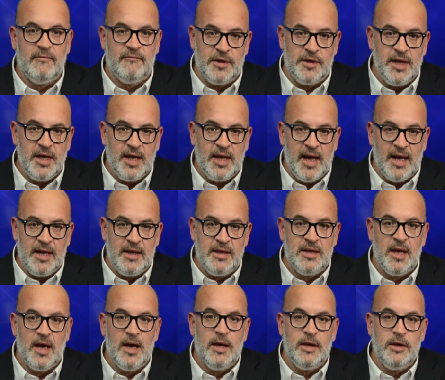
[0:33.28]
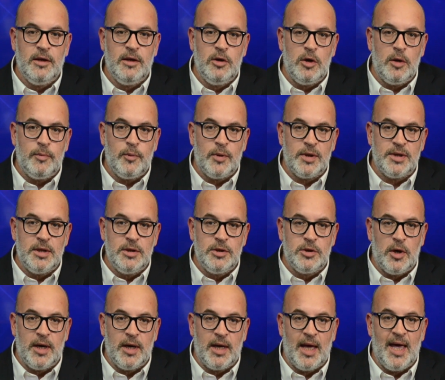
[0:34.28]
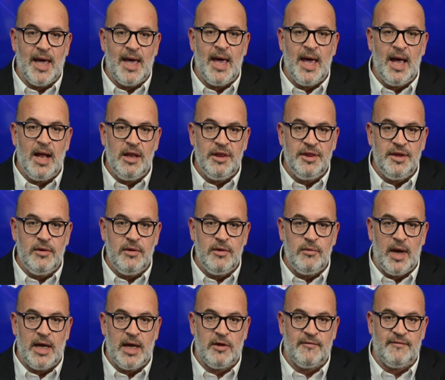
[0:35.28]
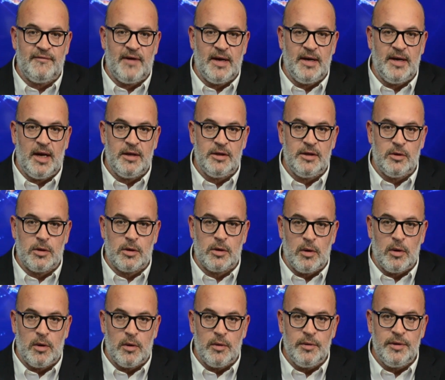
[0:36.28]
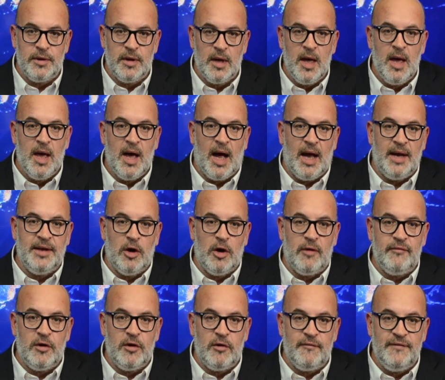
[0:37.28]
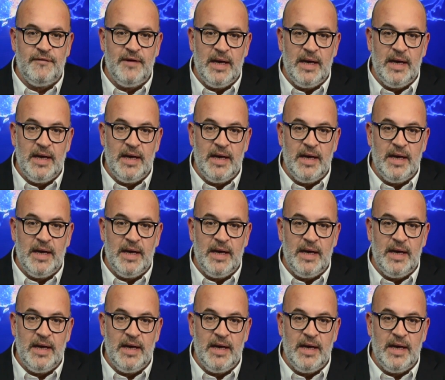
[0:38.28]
For decades, Europe was enjoying a healthy rate of financial growth, and the overall